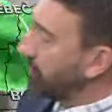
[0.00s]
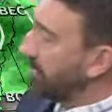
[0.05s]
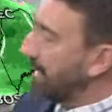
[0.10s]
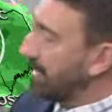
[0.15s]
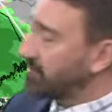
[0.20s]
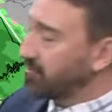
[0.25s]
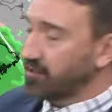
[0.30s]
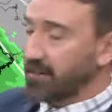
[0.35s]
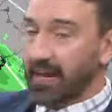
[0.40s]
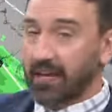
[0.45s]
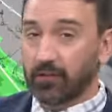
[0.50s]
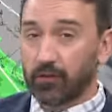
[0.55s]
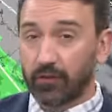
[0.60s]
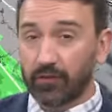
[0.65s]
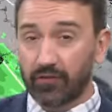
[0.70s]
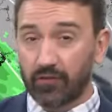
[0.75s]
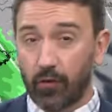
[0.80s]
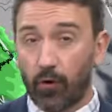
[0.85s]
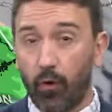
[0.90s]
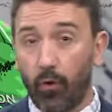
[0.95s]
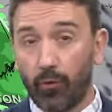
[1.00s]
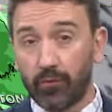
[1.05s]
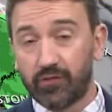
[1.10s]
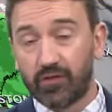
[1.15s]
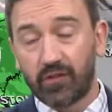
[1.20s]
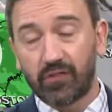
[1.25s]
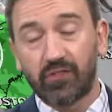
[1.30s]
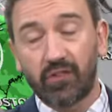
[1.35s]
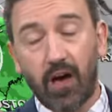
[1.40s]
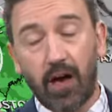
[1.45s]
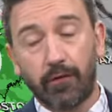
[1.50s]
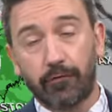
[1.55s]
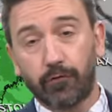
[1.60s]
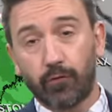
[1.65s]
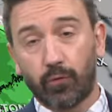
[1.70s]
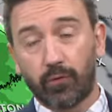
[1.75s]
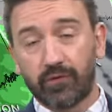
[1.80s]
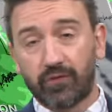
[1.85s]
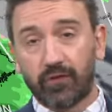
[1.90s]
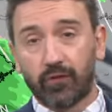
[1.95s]
Election Day looks to hold just off
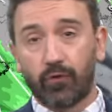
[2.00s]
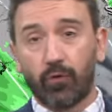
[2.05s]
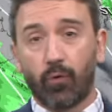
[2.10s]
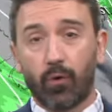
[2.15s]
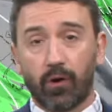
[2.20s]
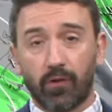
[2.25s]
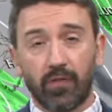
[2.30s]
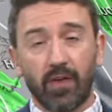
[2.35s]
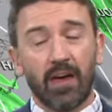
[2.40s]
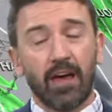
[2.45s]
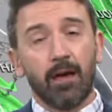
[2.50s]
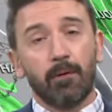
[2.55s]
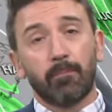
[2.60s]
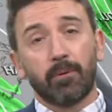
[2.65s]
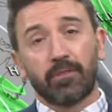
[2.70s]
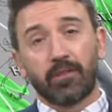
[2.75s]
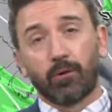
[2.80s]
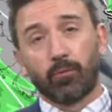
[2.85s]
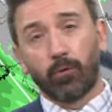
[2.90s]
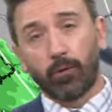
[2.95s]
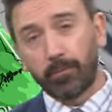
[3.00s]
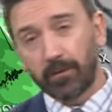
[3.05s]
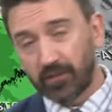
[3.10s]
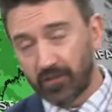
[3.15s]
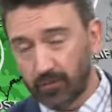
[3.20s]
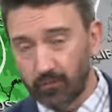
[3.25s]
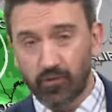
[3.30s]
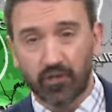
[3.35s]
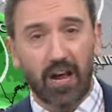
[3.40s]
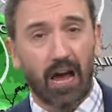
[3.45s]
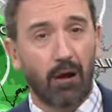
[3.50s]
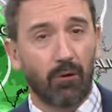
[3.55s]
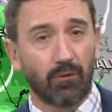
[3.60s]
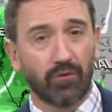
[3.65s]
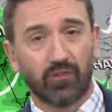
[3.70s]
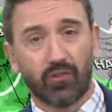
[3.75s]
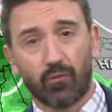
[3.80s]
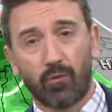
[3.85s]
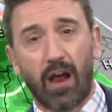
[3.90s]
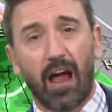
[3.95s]
towards the north. But there will be some
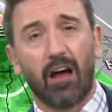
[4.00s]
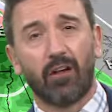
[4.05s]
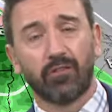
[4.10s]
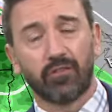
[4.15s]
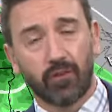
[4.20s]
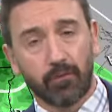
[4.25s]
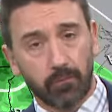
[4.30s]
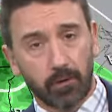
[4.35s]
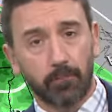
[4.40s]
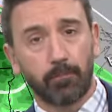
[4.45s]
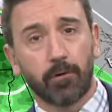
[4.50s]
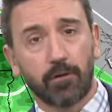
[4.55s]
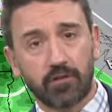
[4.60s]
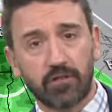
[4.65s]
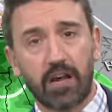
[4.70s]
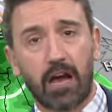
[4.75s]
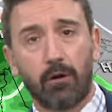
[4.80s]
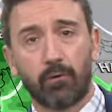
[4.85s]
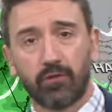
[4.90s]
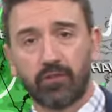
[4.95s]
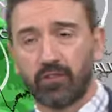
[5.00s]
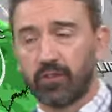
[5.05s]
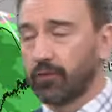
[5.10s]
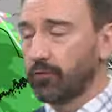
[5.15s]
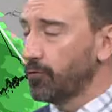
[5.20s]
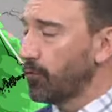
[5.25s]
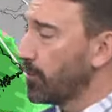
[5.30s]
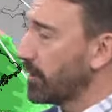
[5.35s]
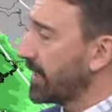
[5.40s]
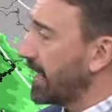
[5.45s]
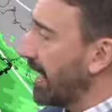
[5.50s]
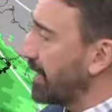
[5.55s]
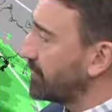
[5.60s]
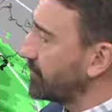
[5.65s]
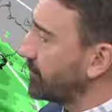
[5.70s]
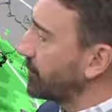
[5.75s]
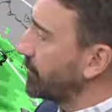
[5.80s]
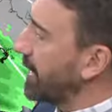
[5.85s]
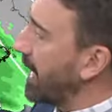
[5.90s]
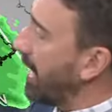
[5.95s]
showers around. So I'm going to put showers in the
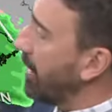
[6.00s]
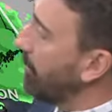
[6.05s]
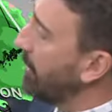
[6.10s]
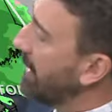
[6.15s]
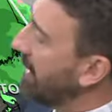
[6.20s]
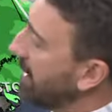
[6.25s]
forecast for now.